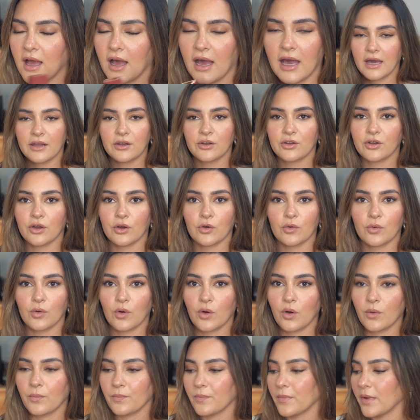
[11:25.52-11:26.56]
I don't know.
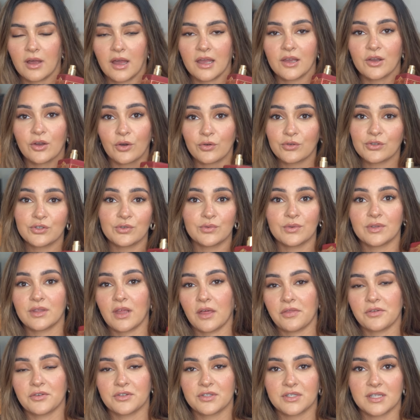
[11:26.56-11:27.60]
I go to
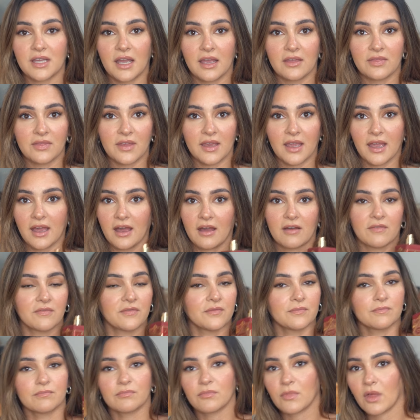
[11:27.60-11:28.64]
another site, they have
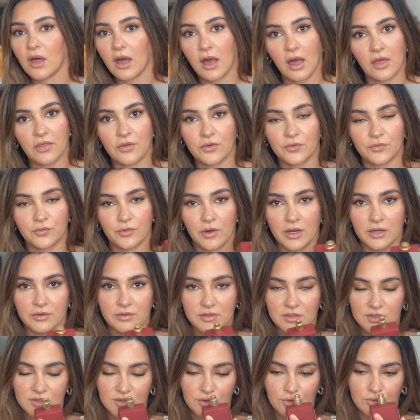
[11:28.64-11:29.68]
other
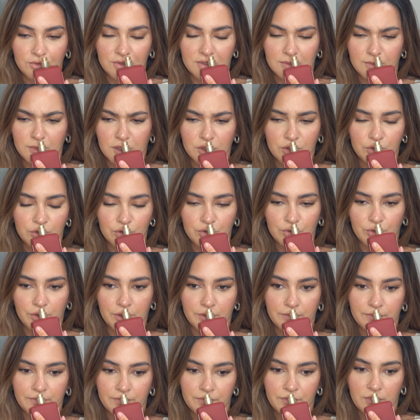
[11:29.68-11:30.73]
fragrance notes, I'm not too sure.
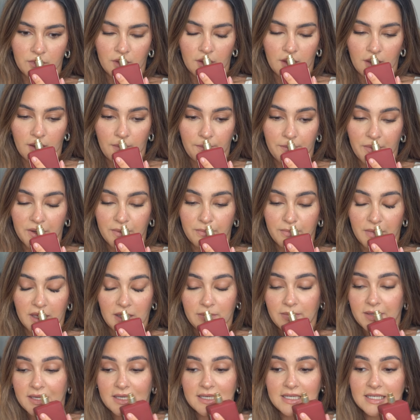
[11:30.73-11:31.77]
But
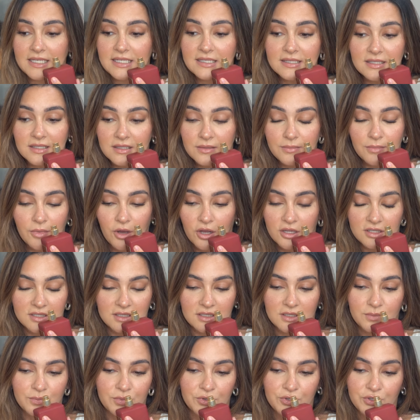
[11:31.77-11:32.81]
maybe it is the moss
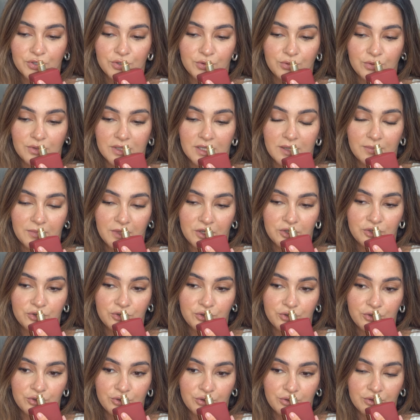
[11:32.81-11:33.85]
and the patchouli, I'm not too
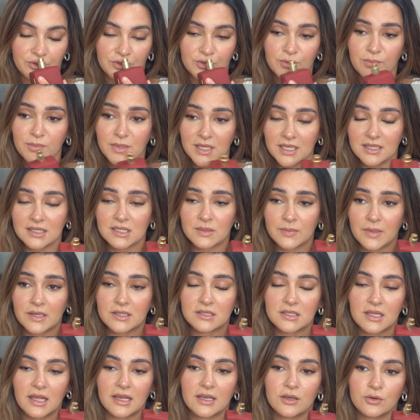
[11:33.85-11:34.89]
sure. To me, it
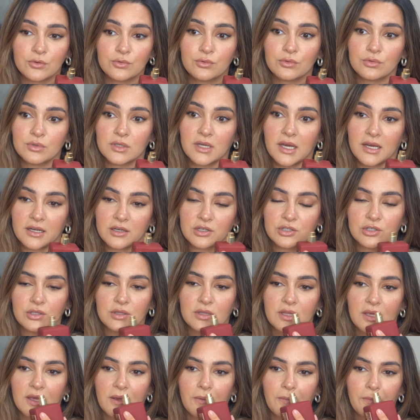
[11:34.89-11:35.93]
smells like oud,
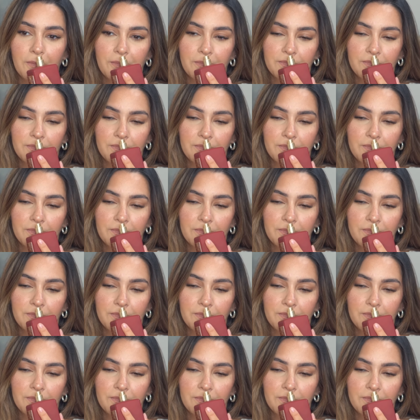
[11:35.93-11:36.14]
actually.